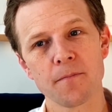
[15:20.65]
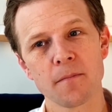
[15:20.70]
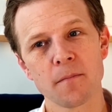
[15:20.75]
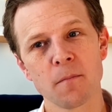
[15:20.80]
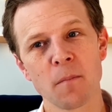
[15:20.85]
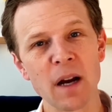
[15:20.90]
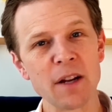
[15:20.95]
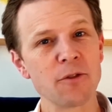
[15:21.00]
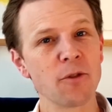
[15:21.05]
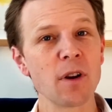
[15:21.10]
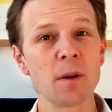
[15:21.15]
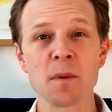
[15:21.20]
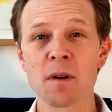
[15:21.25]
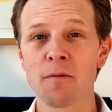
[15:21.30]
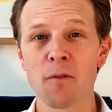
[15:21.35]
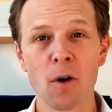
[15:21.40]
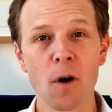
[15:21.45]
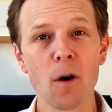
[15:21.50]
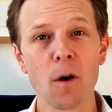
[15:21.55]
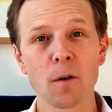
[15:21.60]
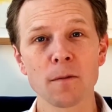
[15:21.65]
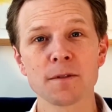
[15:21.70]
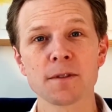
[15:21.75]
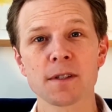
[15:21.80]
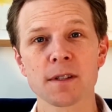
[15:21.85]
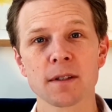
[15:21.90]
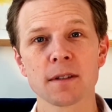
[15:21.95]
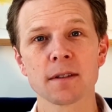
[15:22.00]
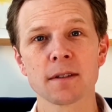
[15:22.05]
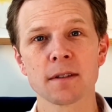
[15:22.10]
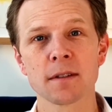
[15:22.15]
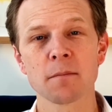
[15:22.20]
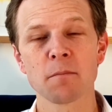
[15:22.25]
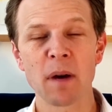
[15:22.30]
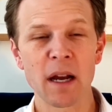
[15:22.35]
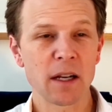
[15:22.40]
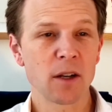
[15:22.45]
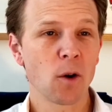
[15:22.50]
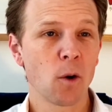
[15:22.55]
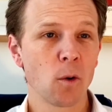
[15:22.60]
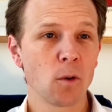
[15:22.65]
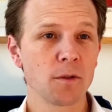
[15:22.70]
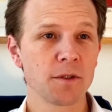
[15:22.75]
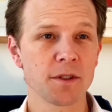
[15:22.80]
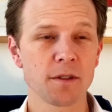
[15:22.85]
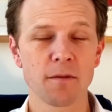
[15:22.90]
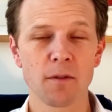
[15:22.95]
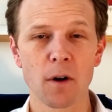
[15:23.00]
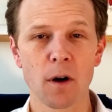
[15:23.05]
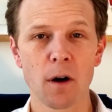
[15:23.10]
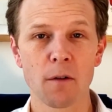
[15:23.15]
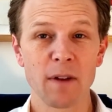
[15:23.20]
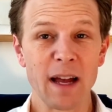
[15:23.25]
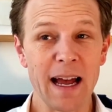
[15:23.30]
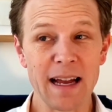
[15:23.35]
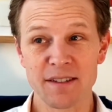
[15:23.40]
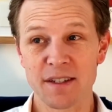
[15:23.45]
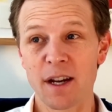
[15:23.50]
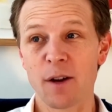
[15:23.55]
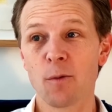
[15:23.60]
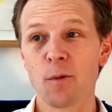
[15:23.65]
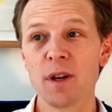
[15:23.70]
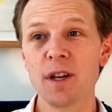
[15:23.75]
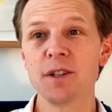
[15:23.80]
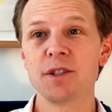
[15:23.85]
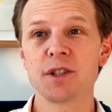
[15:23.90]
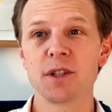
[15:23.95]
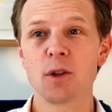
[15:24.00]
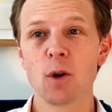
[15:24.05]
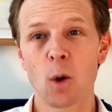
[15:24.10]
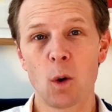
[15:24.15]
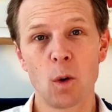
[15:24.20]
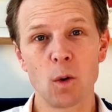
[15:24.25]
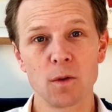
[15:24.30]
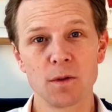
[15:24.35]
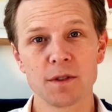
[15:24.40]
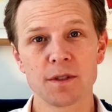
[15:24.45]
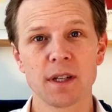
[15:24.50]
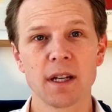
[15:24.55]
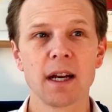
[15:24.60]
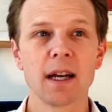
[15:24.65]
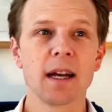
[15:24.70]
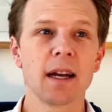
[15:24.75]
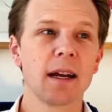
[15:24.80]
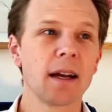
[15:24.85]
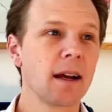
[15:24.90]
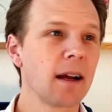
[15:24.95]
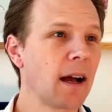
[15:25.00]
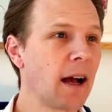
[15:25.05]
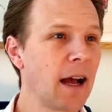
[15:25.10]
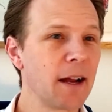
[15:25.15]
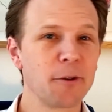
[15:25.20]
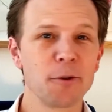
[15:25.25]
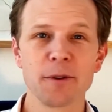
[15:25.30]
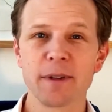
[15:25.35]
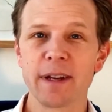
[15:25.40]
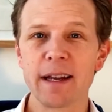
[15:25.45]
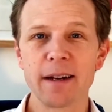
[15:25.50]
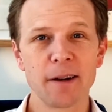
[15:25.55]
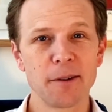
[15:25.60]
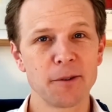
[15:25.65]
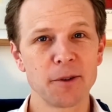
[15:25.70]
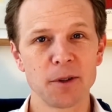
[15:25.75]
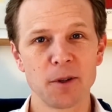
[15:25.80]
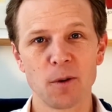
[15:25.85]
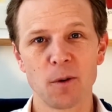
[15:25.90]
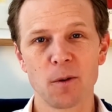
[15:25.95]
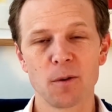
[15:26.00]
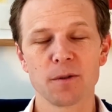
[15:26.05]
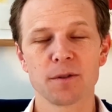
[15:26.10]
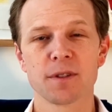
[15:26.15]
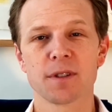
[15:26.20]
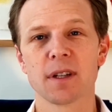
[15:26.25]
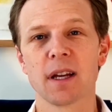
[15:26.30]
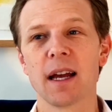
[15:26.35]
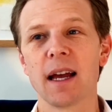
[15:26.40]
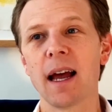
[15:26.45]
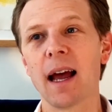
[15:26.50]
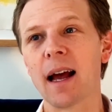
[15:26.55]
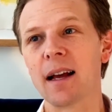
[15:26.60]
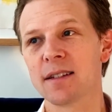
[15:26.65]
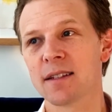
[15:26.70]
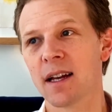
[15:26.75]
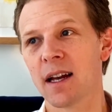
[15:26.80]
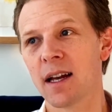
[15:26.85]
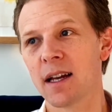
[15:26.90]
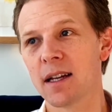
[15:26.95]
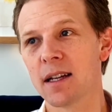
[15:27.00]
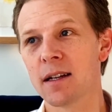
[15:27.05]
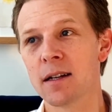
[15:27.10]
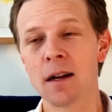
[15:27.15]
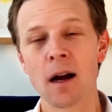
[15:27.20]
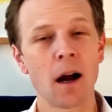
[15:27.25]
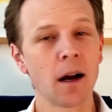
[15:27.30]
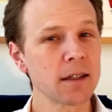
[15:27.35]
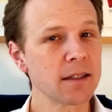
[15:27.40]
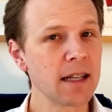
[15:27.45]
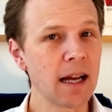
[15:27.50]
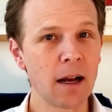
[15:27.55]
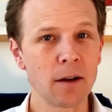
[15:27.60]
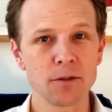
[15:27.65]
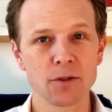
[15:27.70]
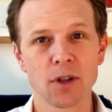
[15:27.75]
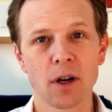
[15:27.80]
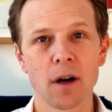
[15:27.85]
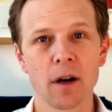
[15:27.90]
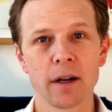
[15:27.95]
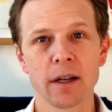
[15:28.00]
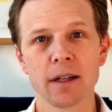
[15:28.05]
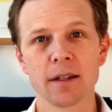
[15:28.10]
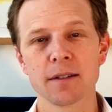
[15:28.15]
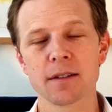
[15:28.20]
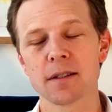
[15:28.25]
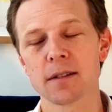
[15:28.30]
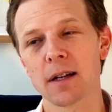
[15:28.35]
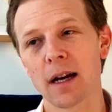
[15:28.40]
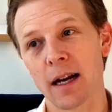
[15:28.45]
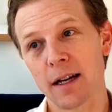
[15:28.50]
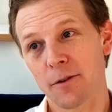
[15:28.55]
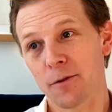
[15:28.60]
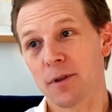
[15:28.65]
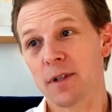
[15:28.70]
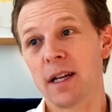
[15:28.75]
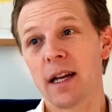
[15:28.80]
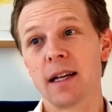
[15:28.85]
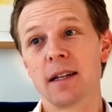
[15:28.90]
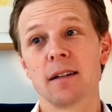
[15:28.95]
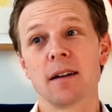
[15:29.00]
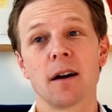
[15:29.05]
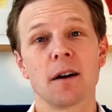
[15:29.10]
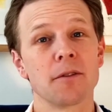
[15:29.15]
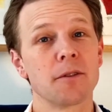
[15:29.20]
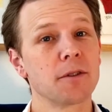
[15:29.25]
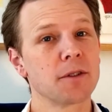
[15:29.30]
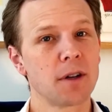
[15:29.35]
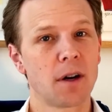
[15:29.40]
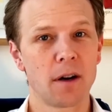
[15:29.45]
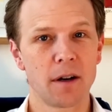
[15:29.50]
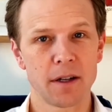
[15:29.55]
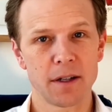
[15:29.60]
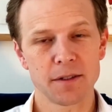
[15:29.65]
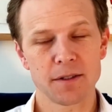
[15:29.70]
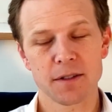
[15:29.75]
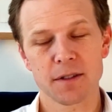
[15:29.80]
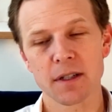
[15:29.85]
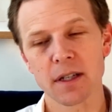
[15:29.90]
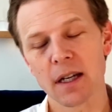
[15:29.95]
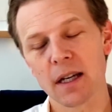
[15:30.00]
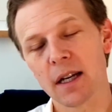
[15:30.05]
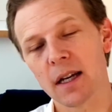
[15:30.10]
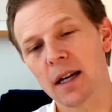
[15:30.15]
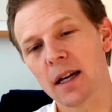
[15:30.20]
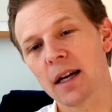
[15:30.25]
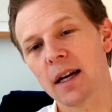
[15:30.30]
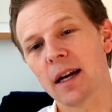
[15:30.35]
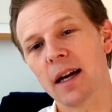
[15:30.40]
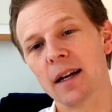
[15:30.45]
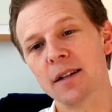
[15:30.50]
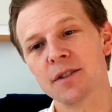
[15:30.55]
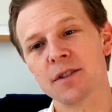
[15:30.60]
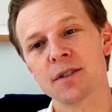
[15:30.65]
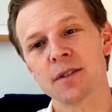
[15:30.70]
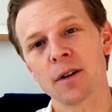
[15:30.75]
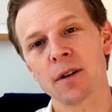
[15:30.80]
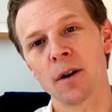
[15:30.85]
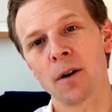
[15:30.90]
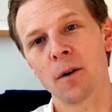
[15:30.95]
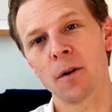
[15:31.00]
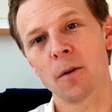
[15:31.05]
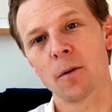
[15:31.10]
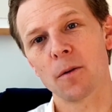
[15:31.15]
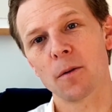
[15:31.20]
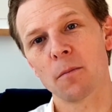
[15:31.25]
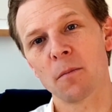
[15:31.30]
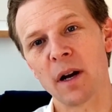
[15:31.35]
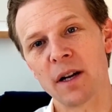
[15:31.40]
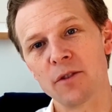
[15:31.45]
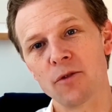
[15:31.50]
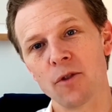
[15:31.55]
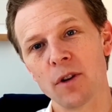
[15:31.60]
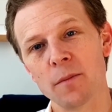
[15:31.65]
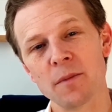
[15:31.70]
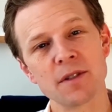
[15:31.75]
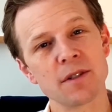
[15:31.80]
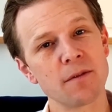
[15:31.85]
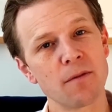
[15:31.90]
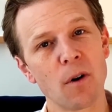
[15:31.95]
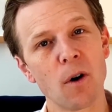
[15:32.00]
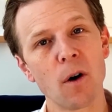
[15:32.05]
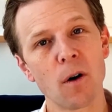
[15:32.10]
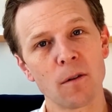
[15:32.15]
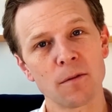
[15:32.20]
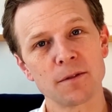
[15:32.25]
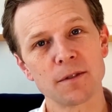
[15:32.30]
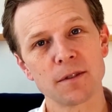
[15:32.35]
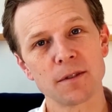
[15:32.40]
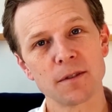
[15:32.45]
My dream evolves. My goals evolve. As I reach goals, I create other goals. As I knock down targets, I create other targets. And so my dream has evolved.